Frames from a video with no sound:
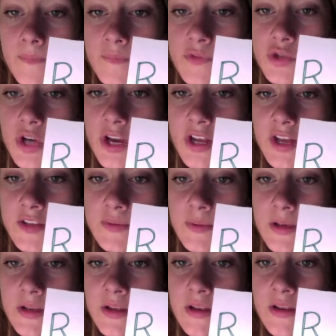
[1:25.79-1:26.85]

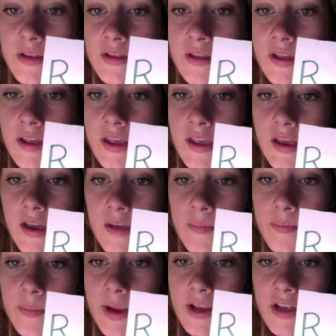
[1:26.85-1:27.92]
tricuspid and
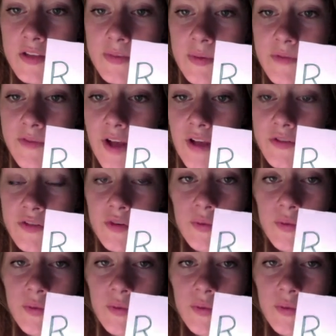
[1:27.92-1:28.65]
bicuspid valves,